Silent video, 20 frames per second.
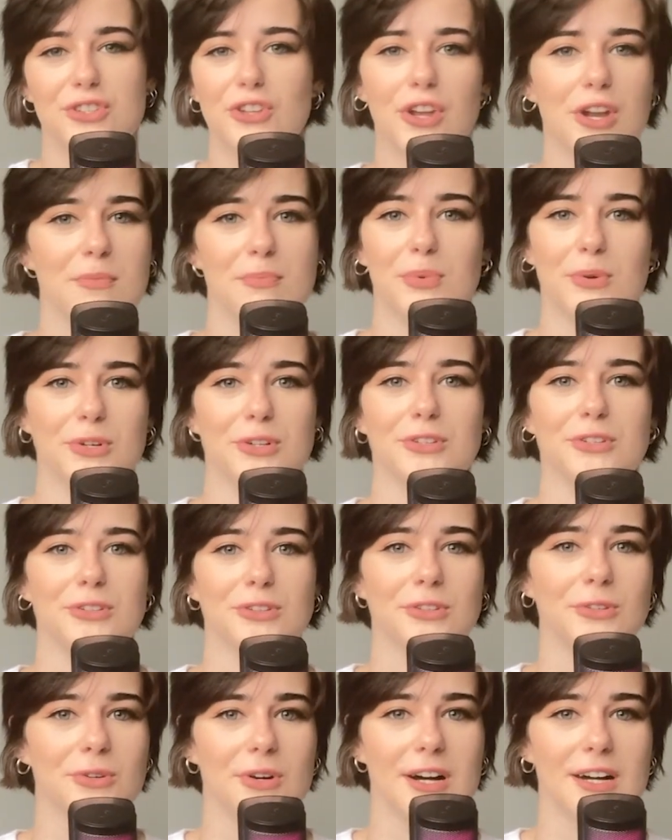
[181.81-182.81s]
not
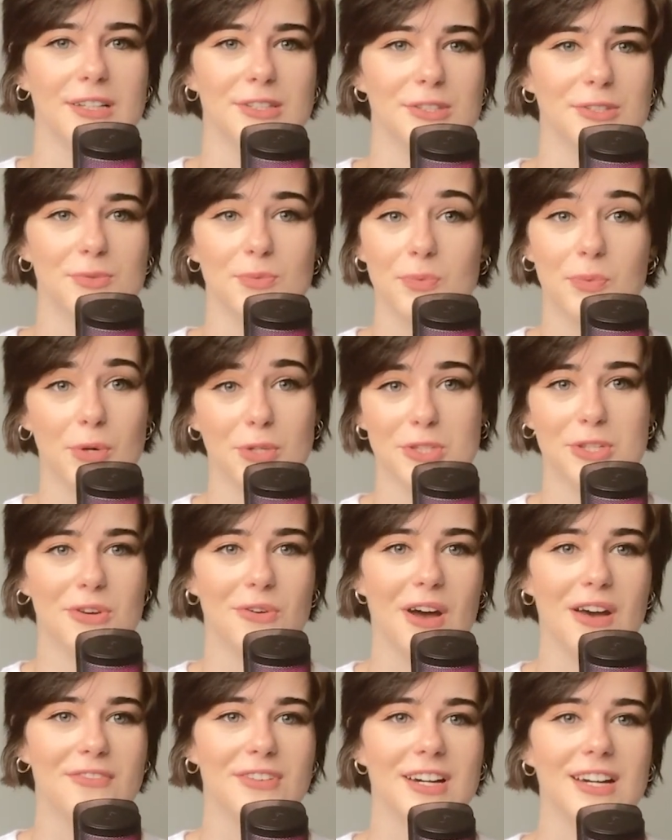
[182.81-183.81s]
important to us
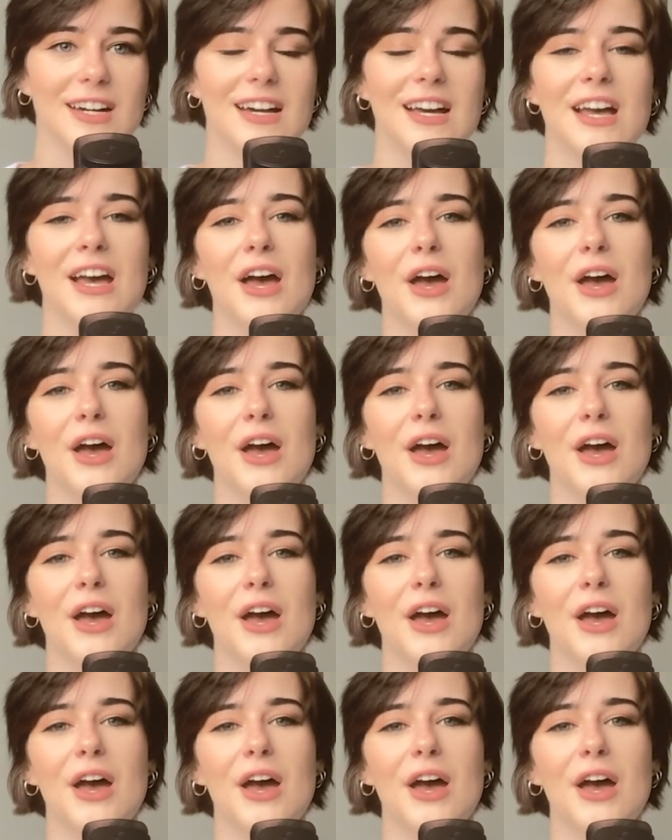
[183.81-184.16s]
whatsoever.